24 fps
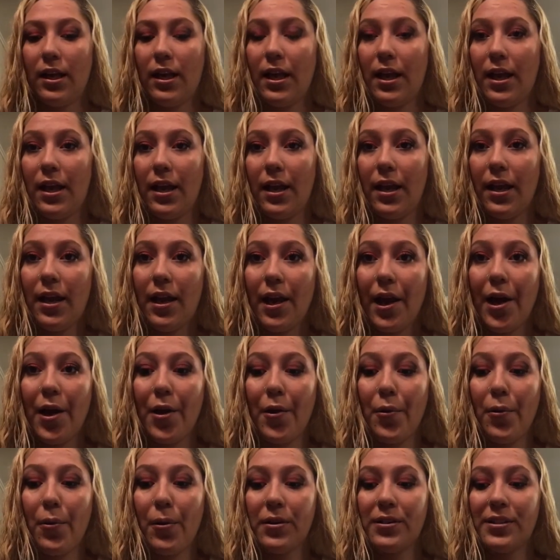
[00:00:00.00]
And now,
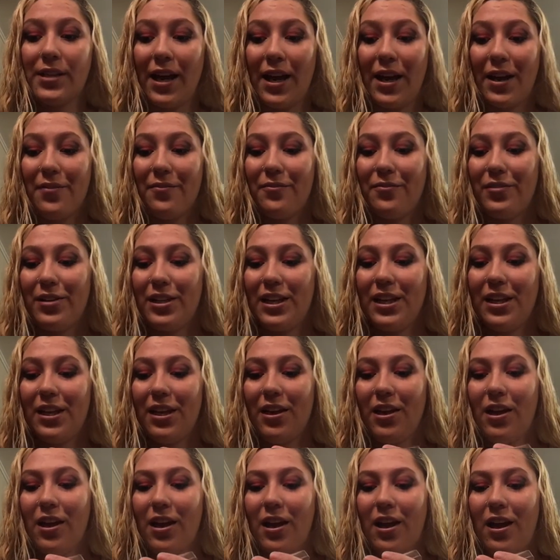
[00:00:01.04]
time for the
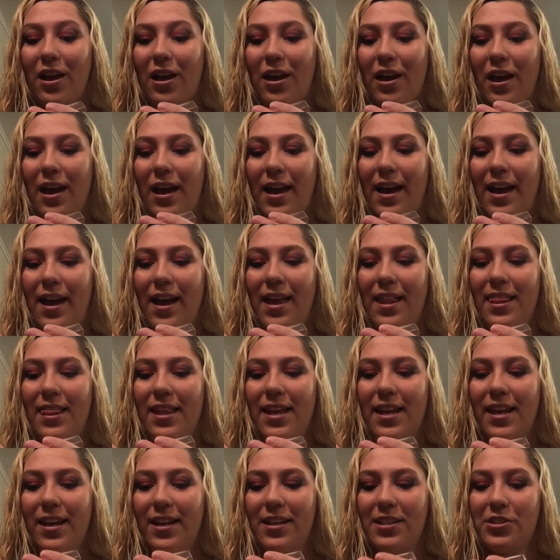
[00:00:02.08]

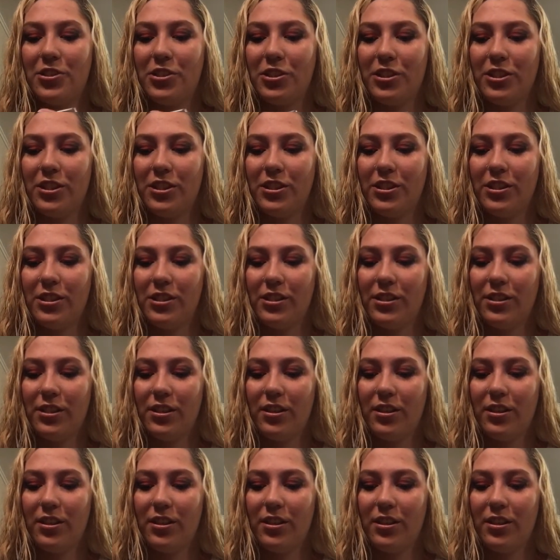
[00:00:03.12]
eyelashes.